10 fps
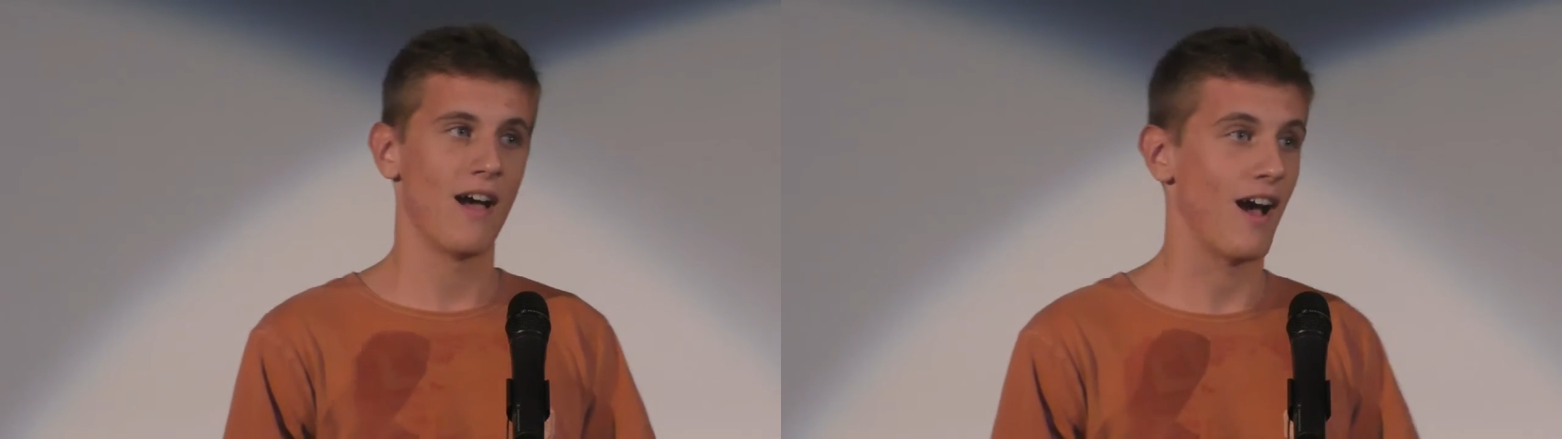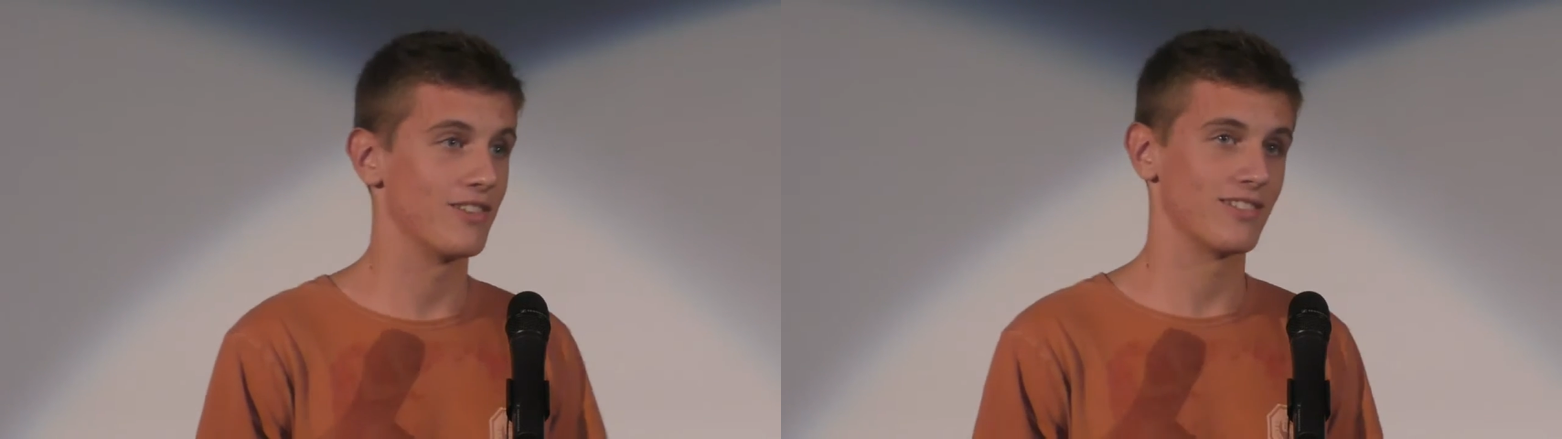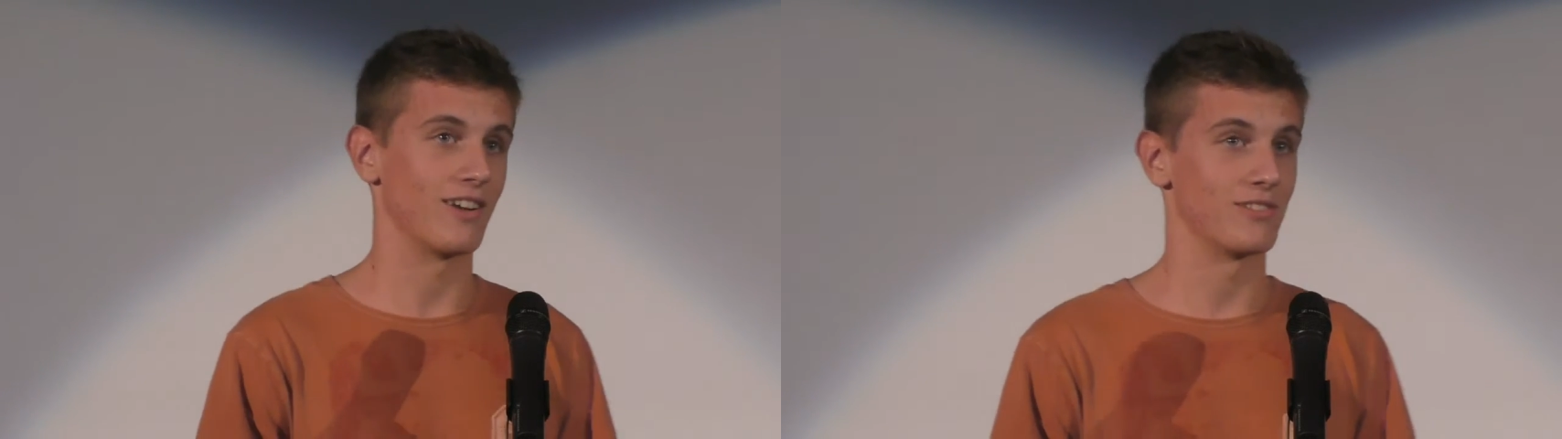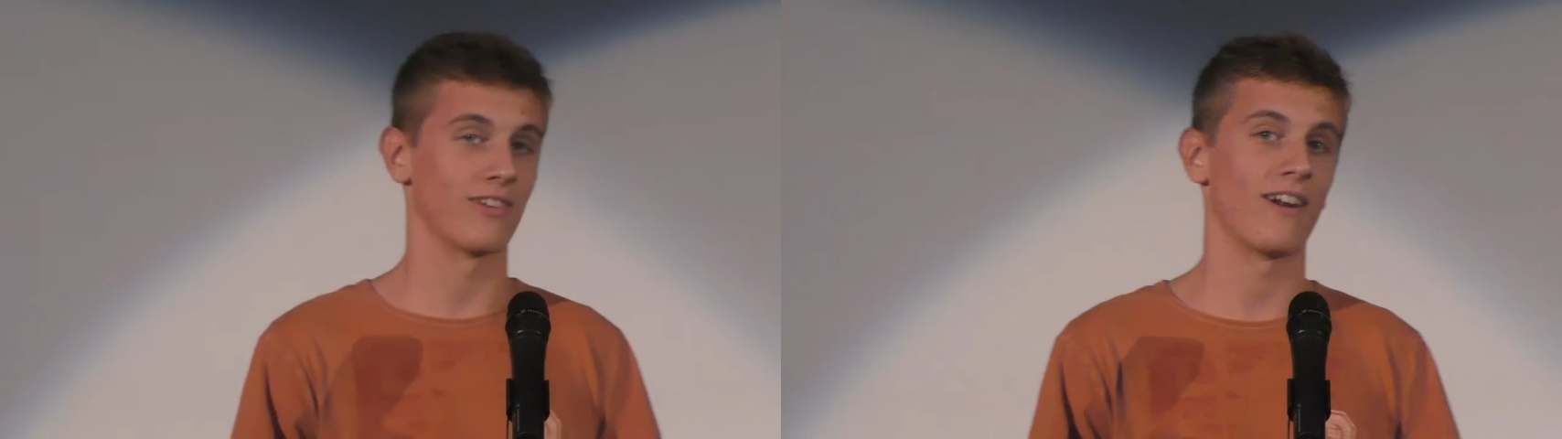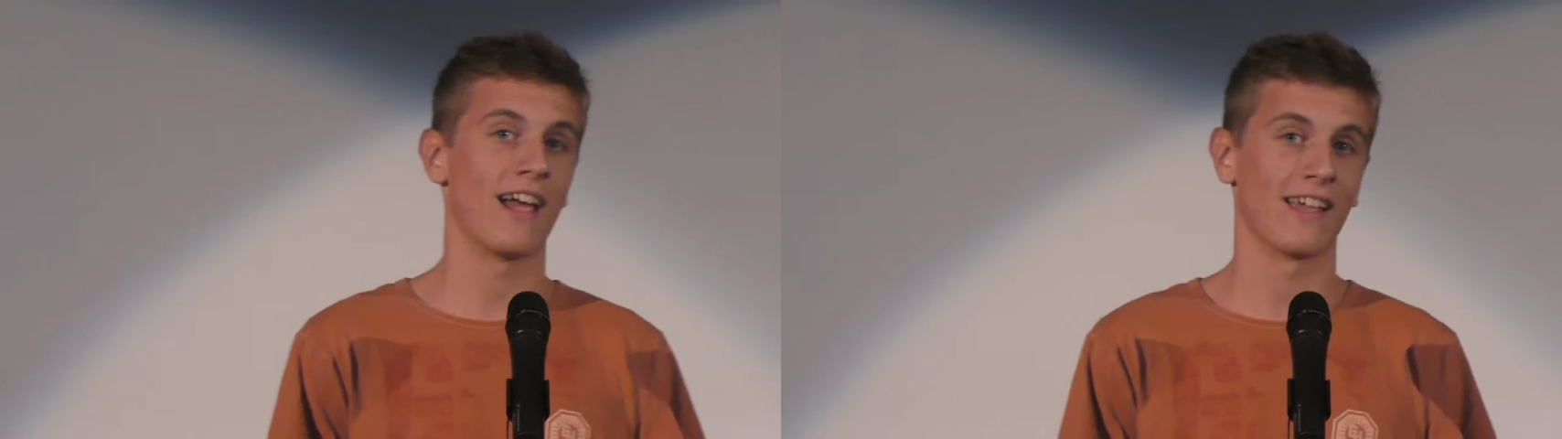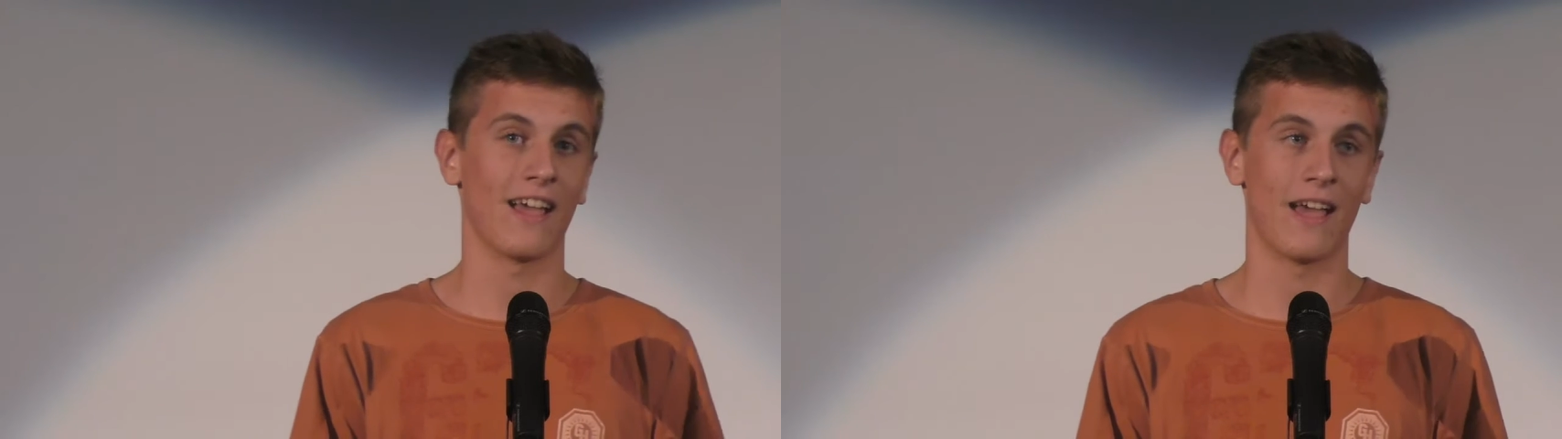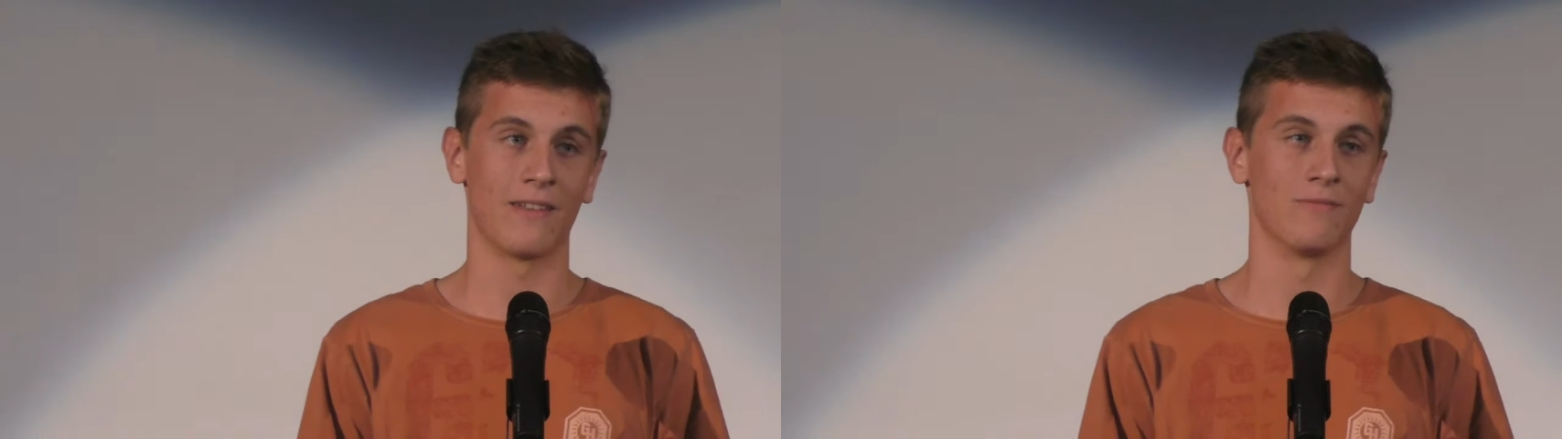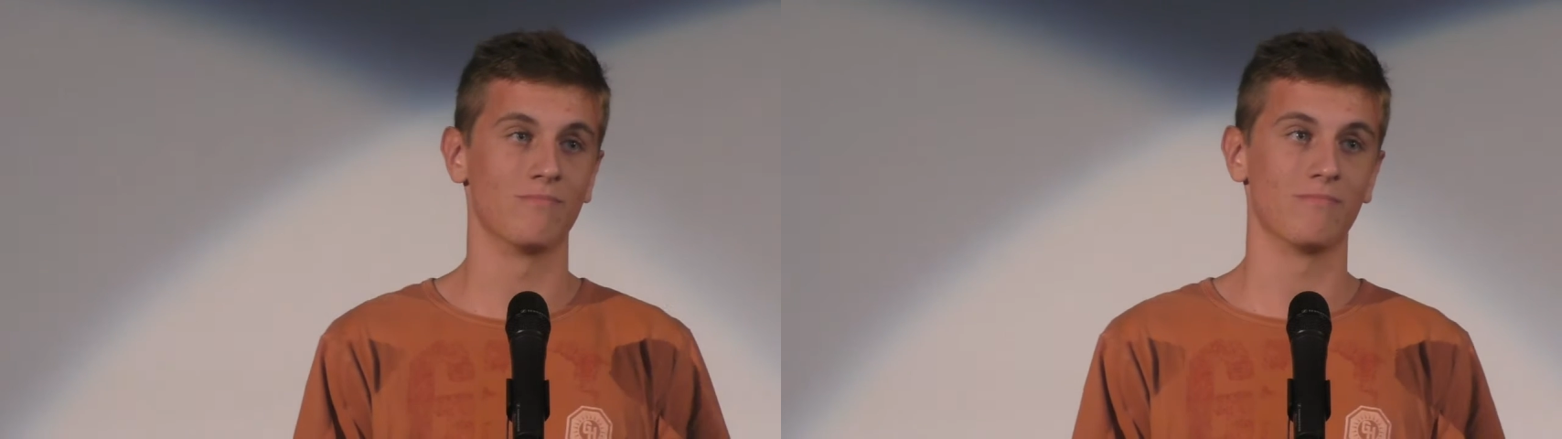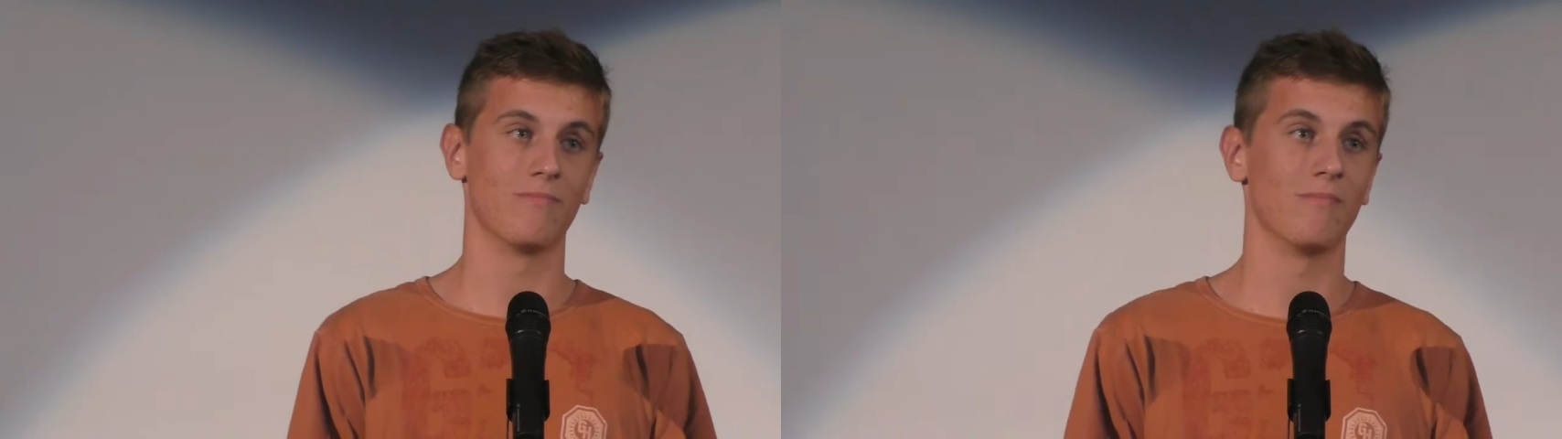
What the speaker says: I start to crying, and